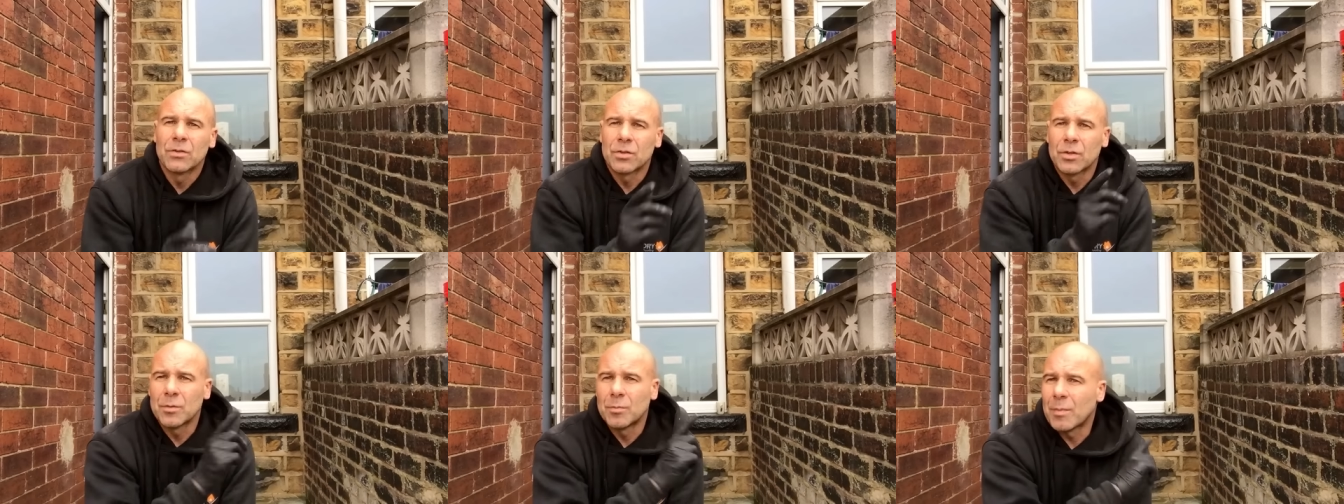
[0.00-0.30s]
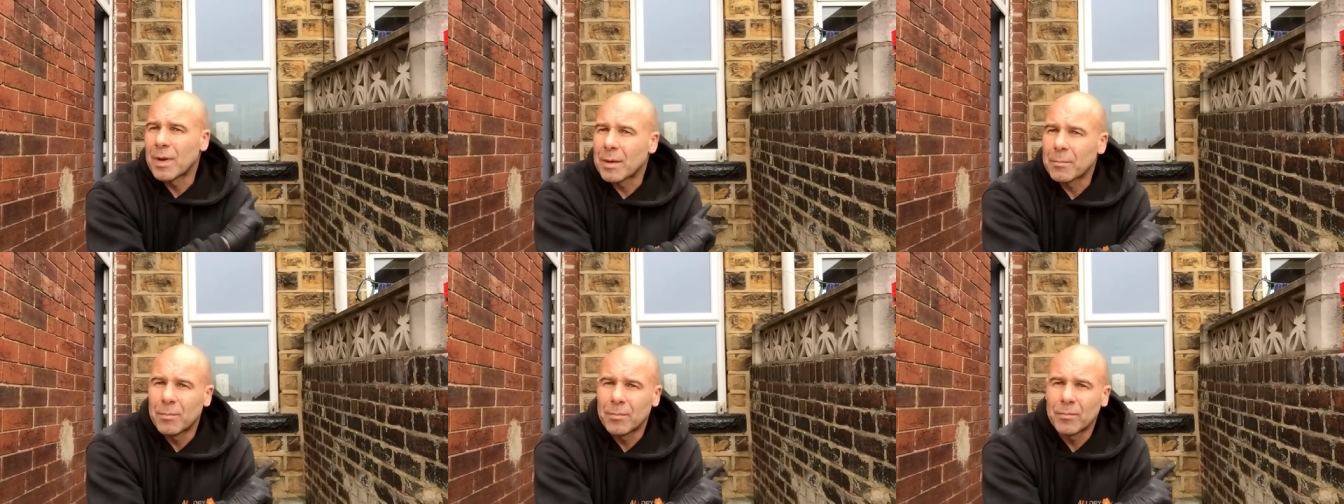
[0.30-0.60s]
So you,
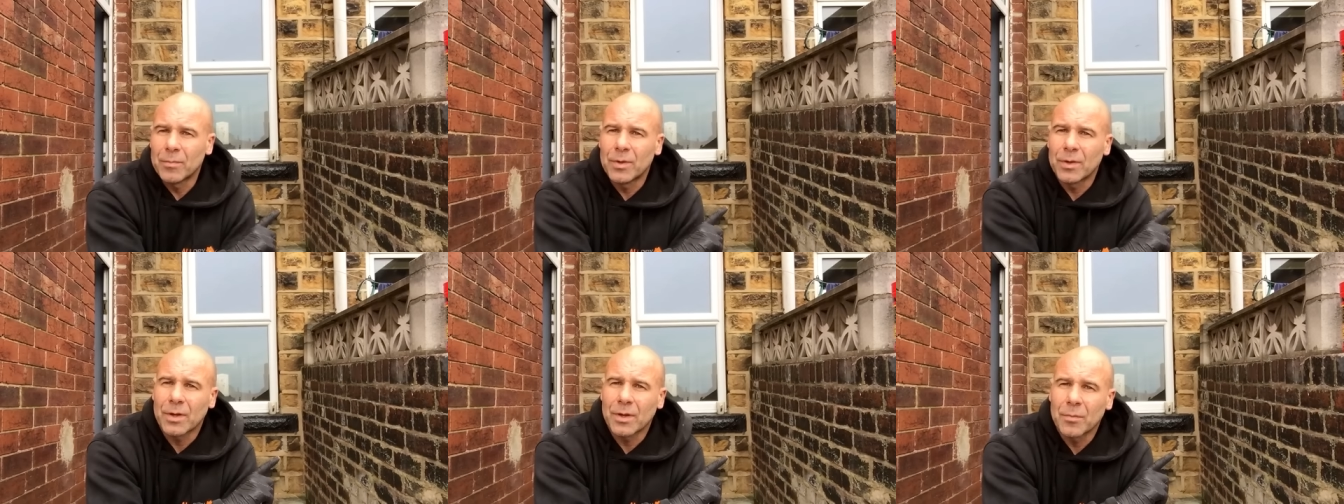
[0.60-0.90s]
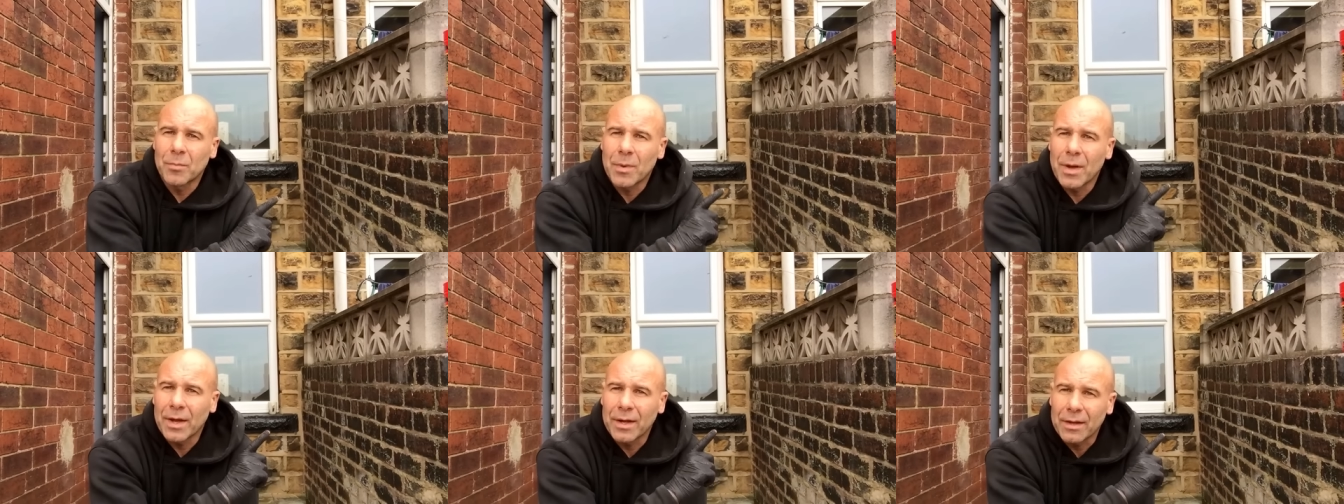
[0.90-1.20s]
make, you
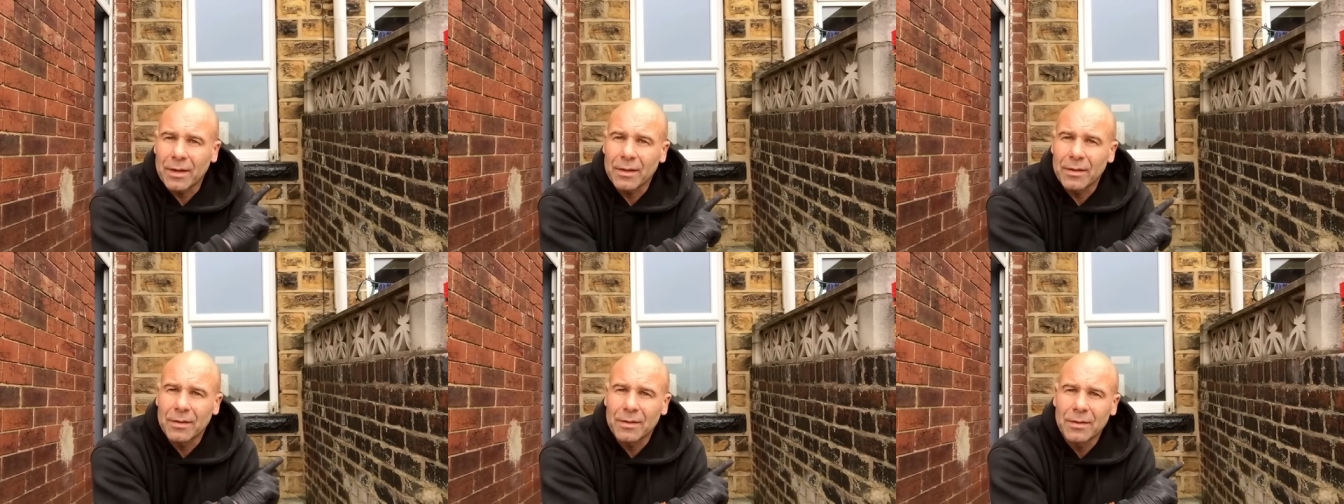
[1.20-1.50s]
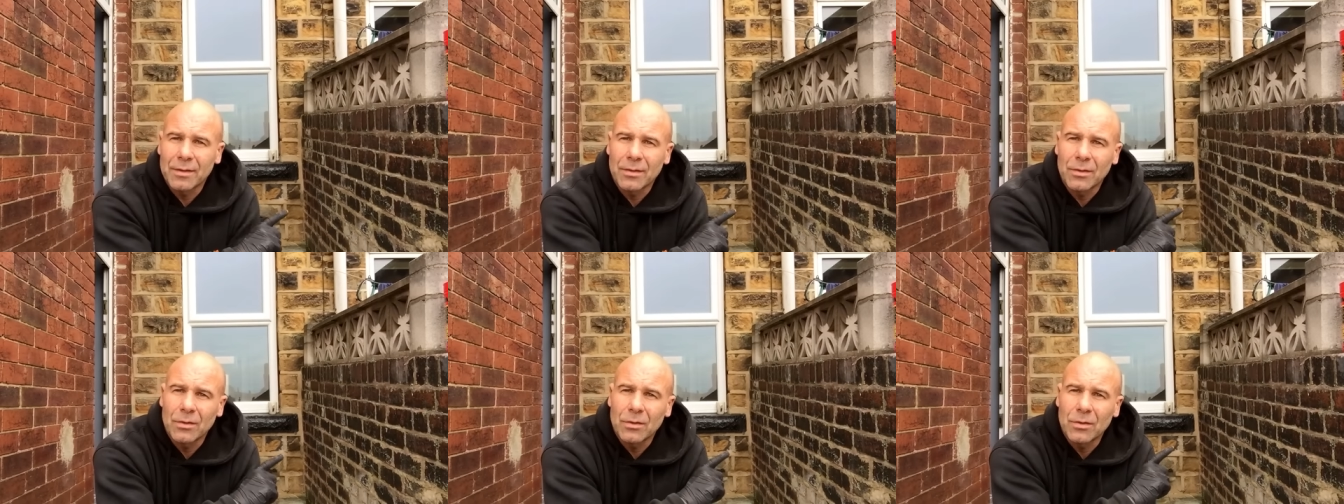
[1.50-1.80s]
can make
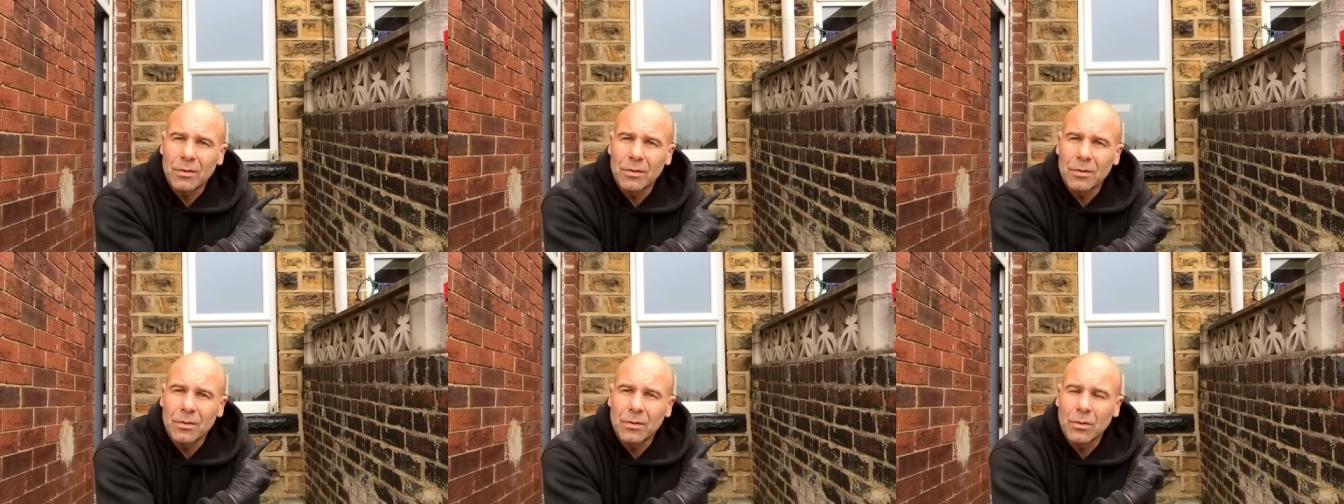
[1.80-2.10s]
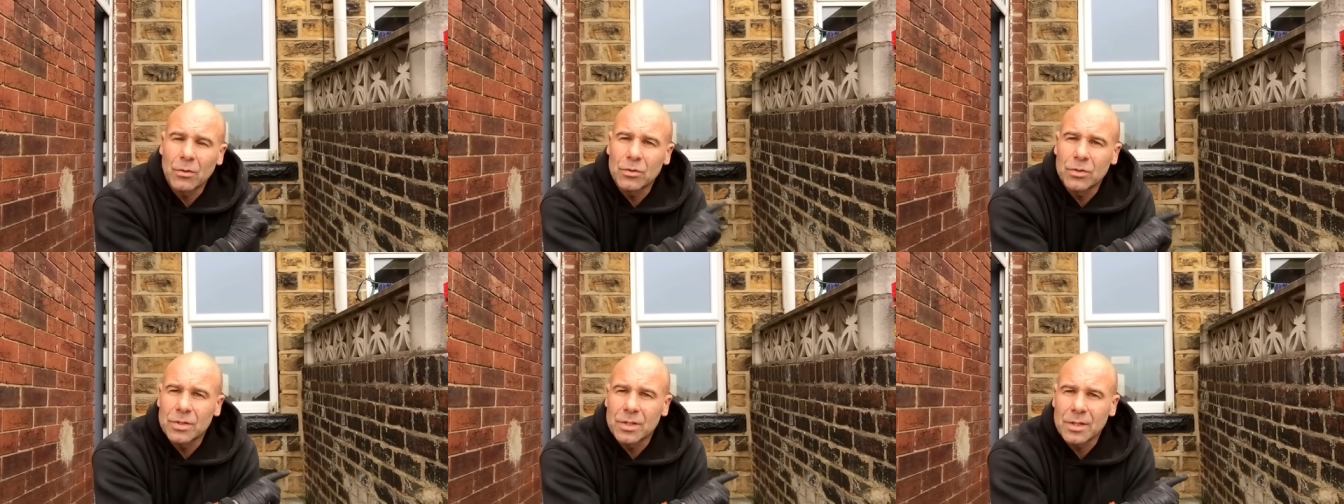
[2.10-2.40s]

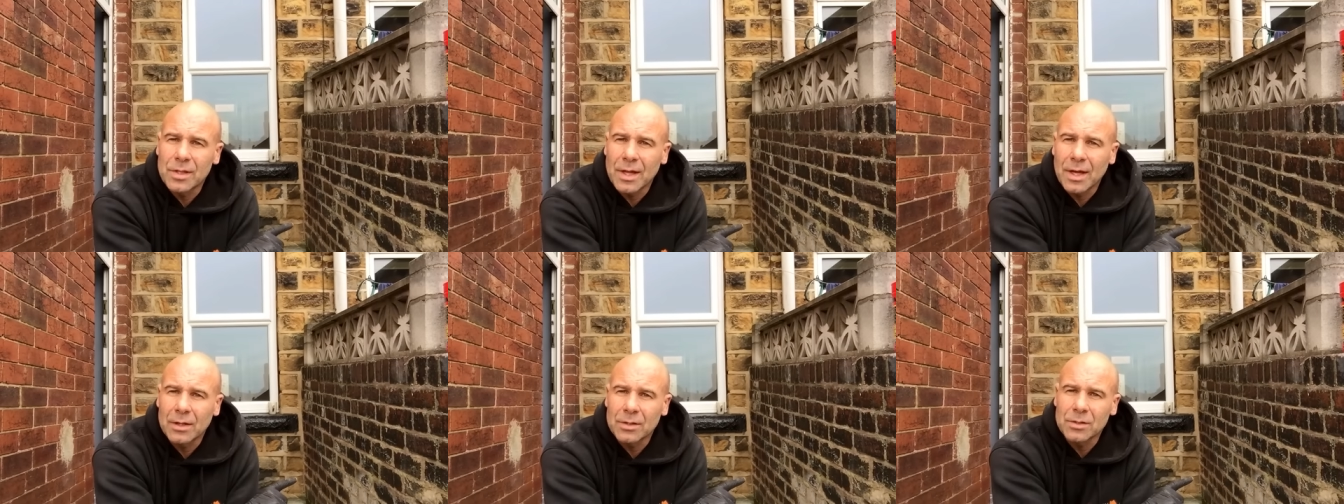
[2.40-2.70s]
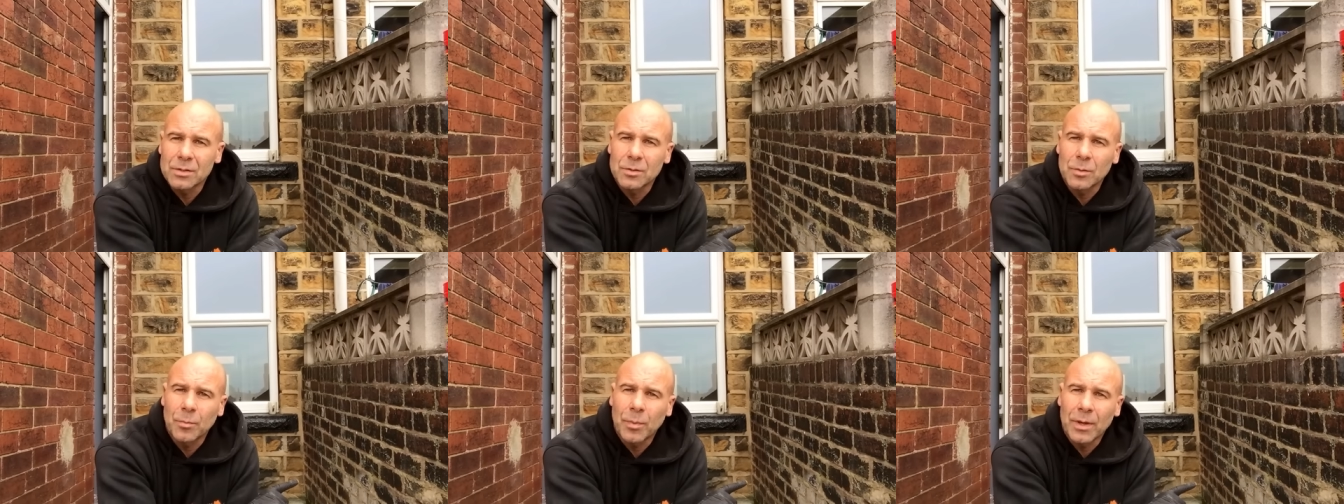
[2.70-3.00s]
hundreds of
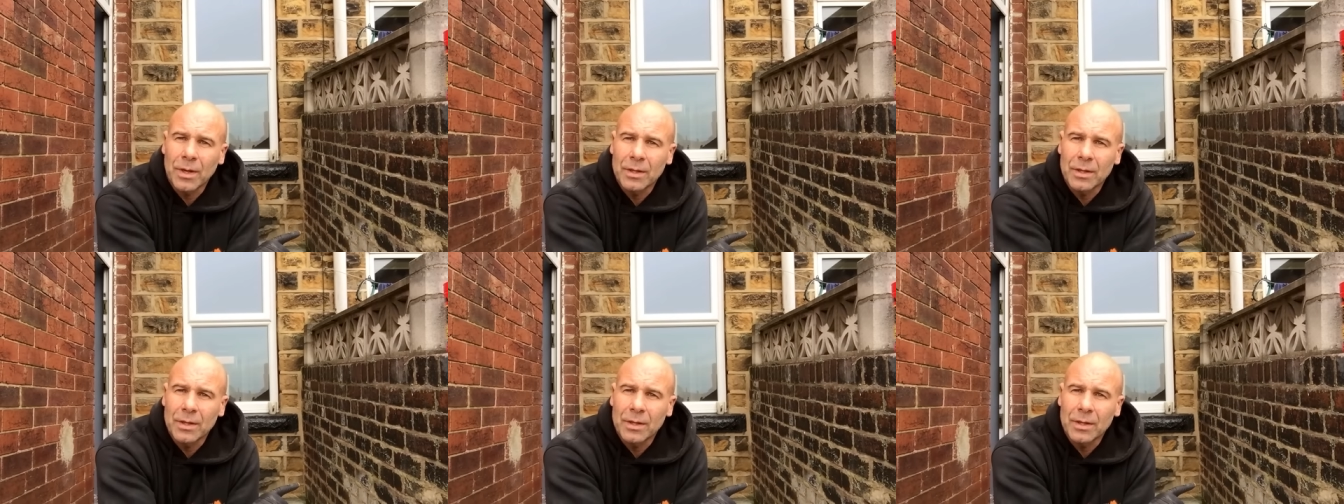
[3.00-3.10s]
thousands of